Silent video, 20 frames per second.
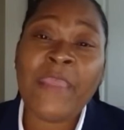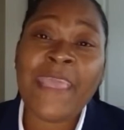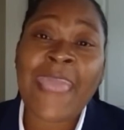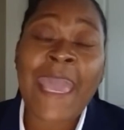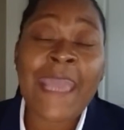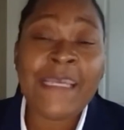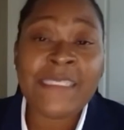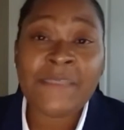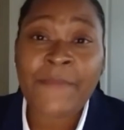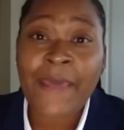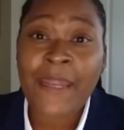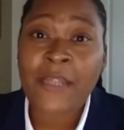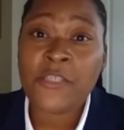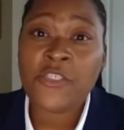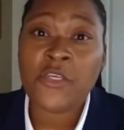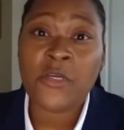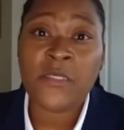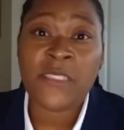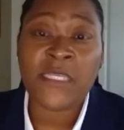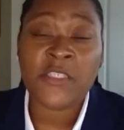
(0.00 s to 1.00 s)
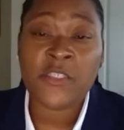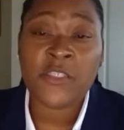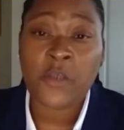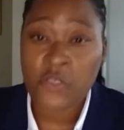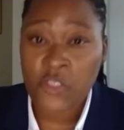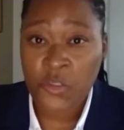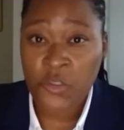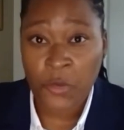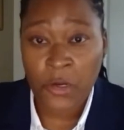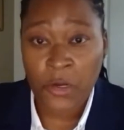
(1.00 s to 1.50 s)
case managers and
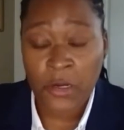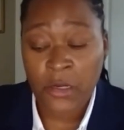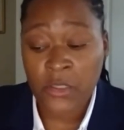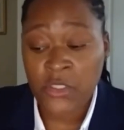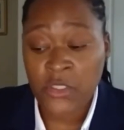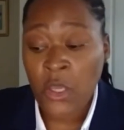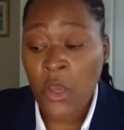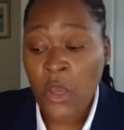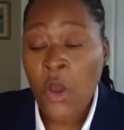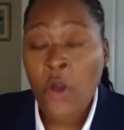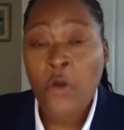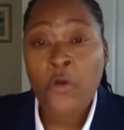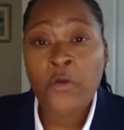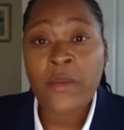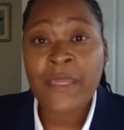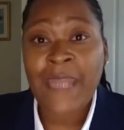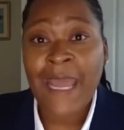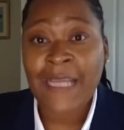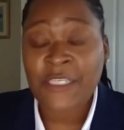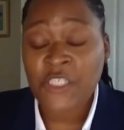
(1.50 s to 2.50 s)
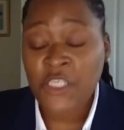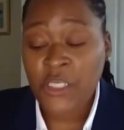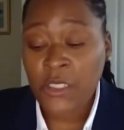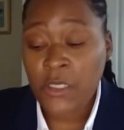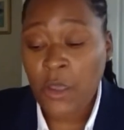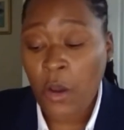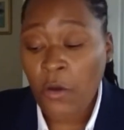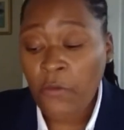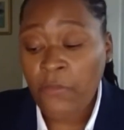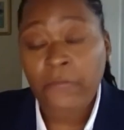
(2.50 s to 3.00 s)
social workers who can actually
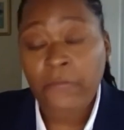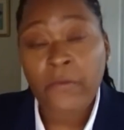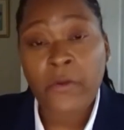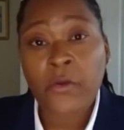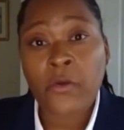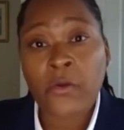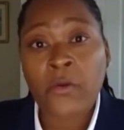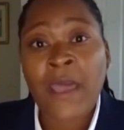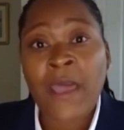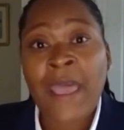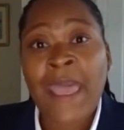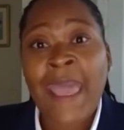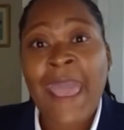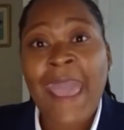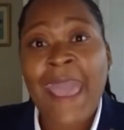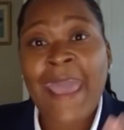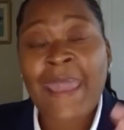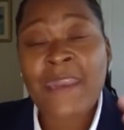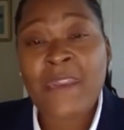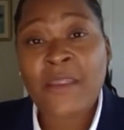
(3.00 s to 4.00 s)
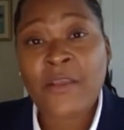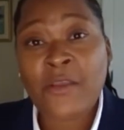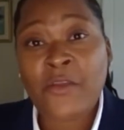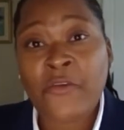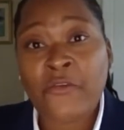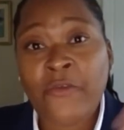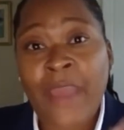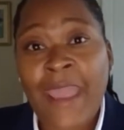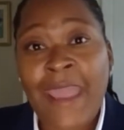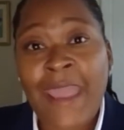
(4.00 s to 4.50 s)
go through and
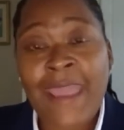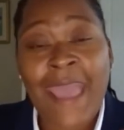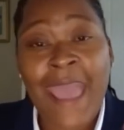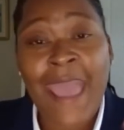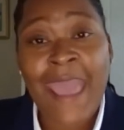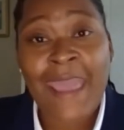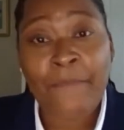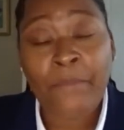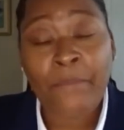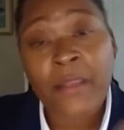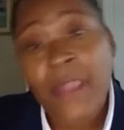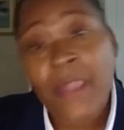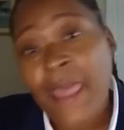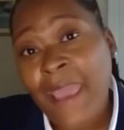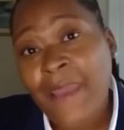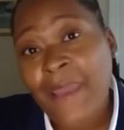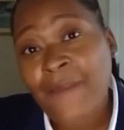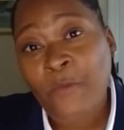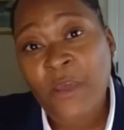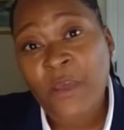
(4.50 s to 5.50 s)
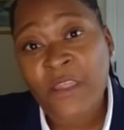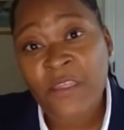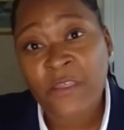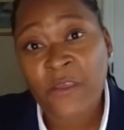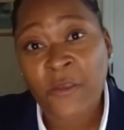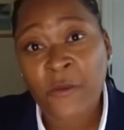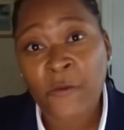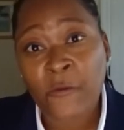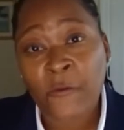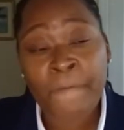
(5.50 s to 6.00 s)
create a plan with
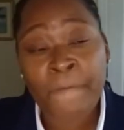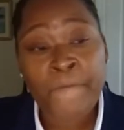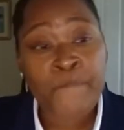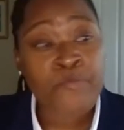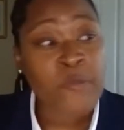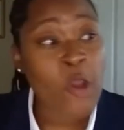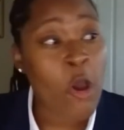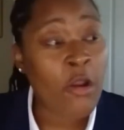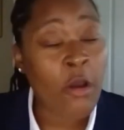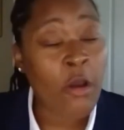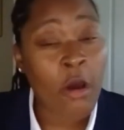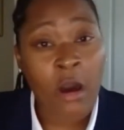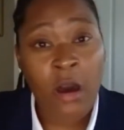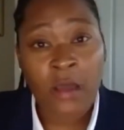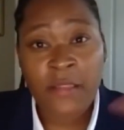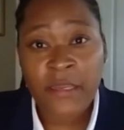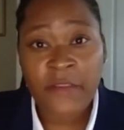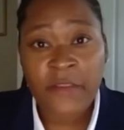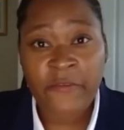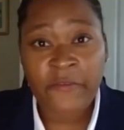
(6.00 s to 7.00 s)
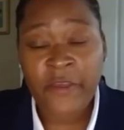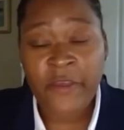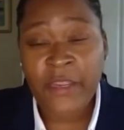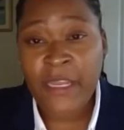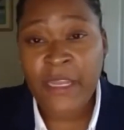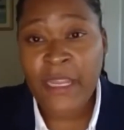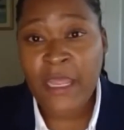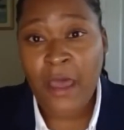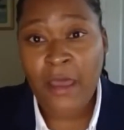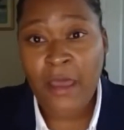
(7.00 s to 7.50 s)
you on all the different
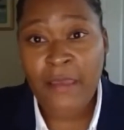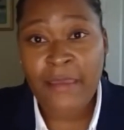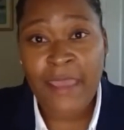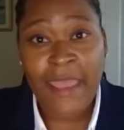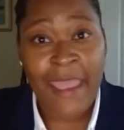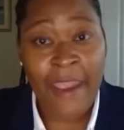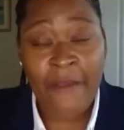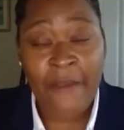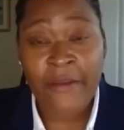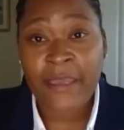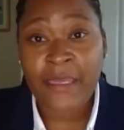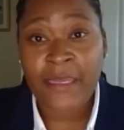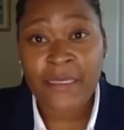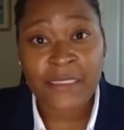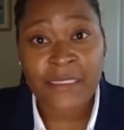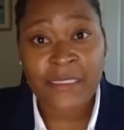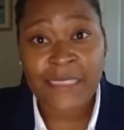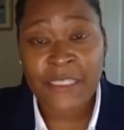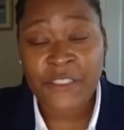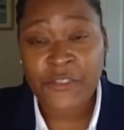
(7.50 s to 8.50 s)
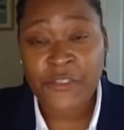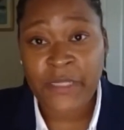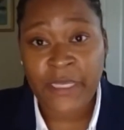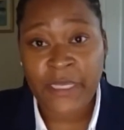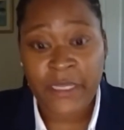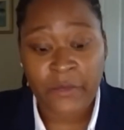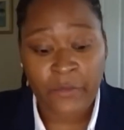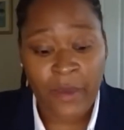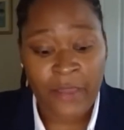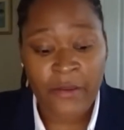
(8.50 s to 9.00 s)
areas that you
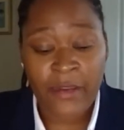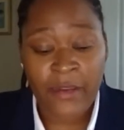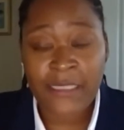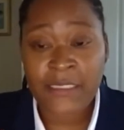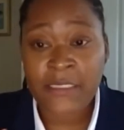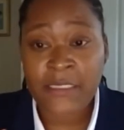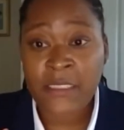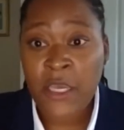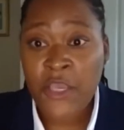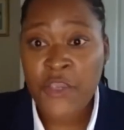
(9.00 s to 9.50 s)
need, whether it's,